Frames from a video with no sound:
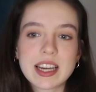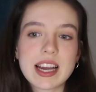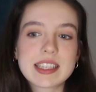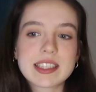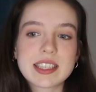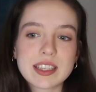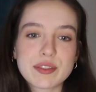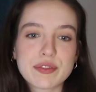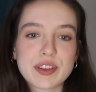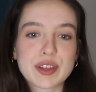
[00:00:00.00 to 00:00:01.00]
I did
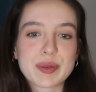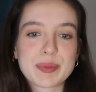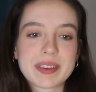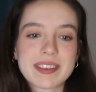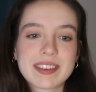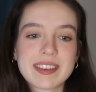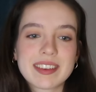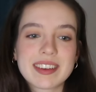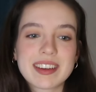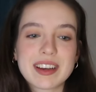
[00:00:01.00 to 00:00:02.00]
film
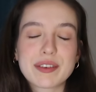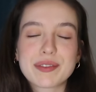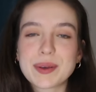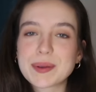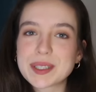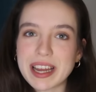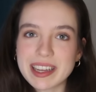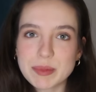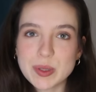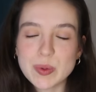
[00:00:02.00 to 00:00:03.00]
a few
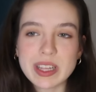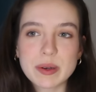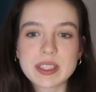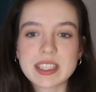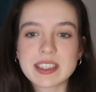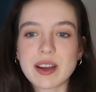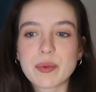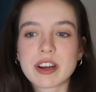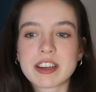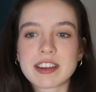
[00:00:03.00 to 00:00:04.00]
times while I was in
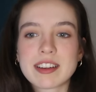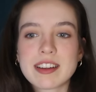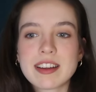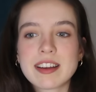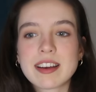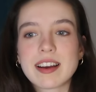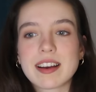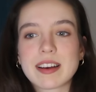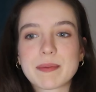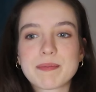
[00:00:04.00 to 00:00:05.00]
Taiwan.
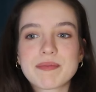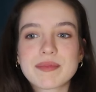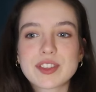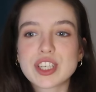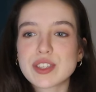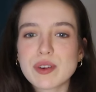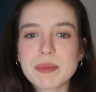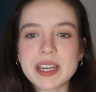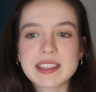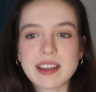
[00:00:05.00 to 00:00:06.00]
Just for
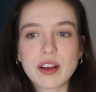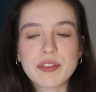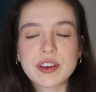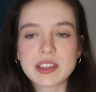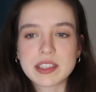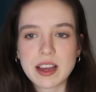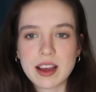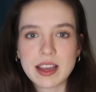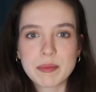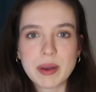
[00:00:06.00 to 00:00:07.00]
myself at the
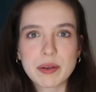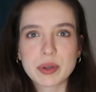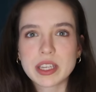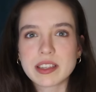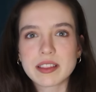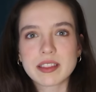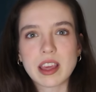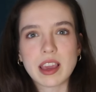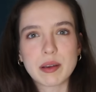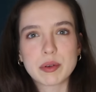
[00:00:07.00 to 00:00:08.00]
time, I really didn't
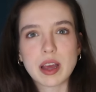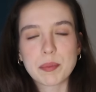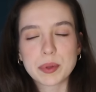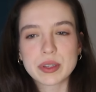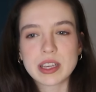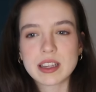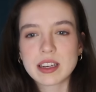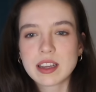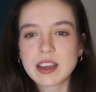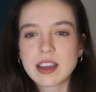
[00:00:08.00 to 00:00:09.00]
think I would upload
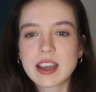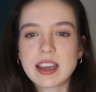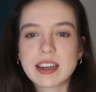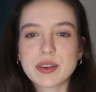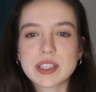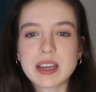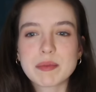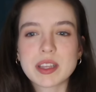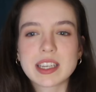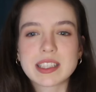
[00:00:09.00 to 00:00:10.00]
it. And every
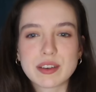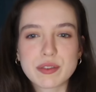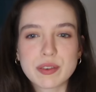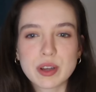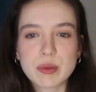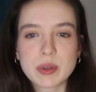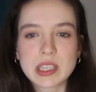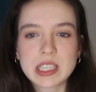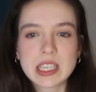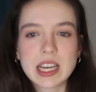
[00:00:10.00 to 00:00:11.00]
time that I did film,
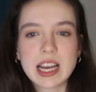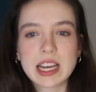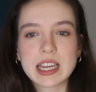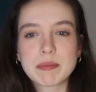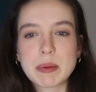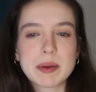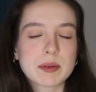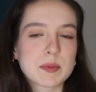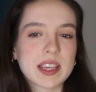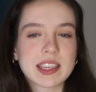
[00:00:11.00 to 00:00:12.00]
maybe it
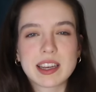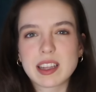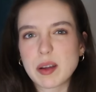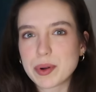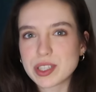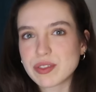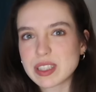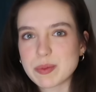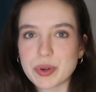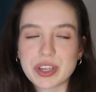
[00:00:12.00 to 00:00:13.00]
was because I had like a burst of
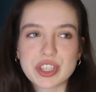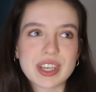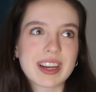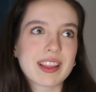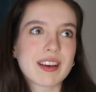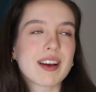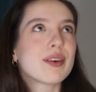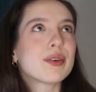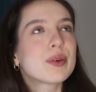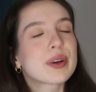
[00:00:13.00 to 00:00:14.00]
inspiration and I thought,
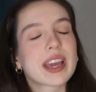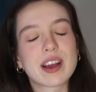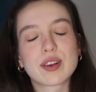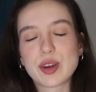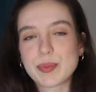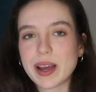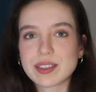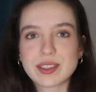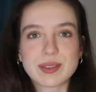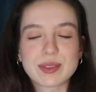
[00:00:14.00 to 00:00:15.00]
oh, okay, I'll go
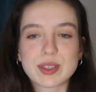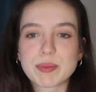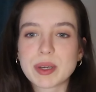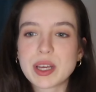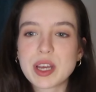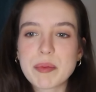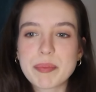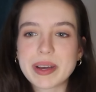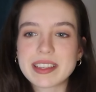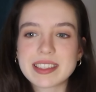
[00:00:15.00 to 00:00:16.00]
back to YouTube.
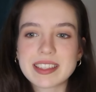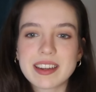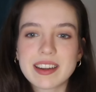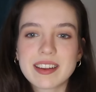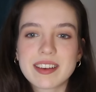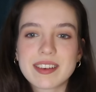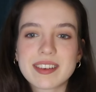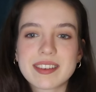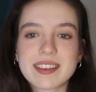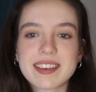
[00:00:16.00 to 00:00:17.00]
But
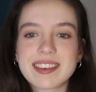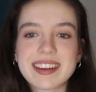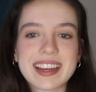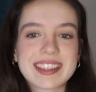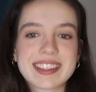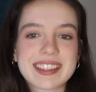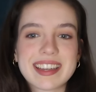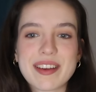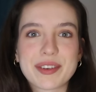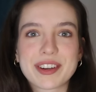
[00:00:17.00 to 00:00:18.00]
I
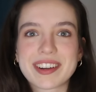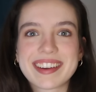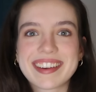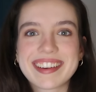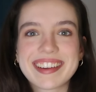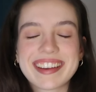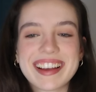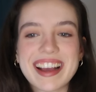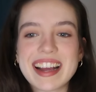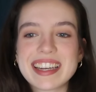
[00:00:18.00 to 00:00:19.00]

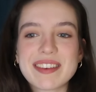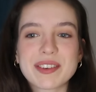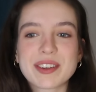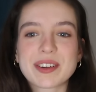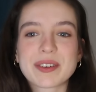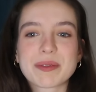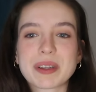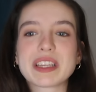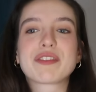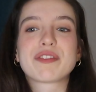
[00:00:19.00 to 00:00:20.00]
never
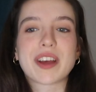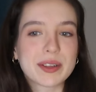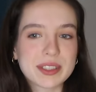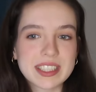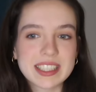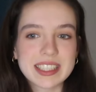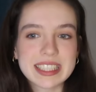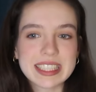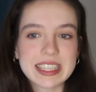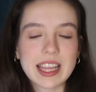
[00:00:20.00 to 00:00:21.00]
really felt
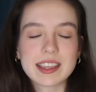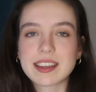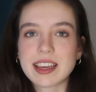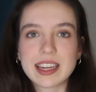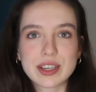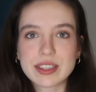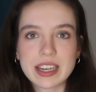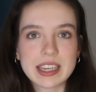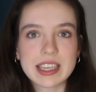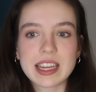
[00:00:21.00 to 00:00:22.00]
like getting
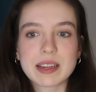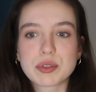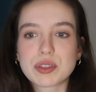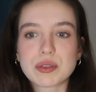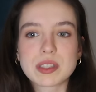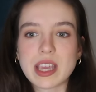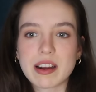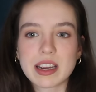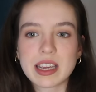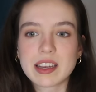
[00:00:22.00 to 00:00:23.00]
online again. It was too
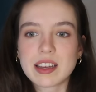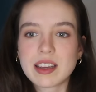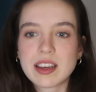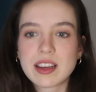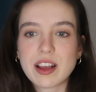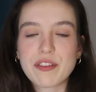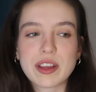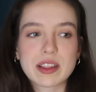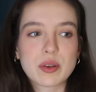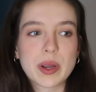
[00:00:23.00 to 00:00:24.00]
scary. I
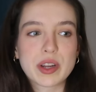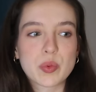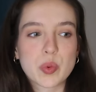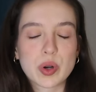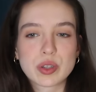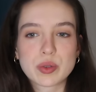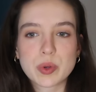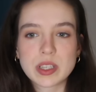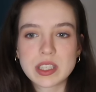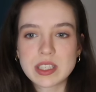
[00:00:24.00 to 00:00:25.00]
felt like the weight of the world
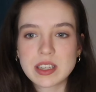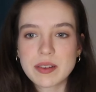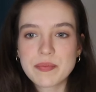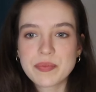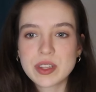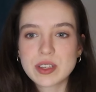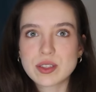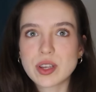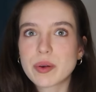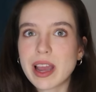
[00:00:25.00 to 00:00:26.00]
was
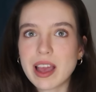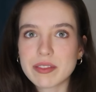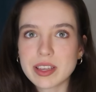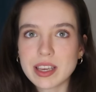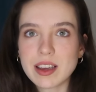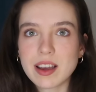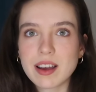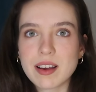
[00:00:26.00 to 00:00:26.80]
so heavy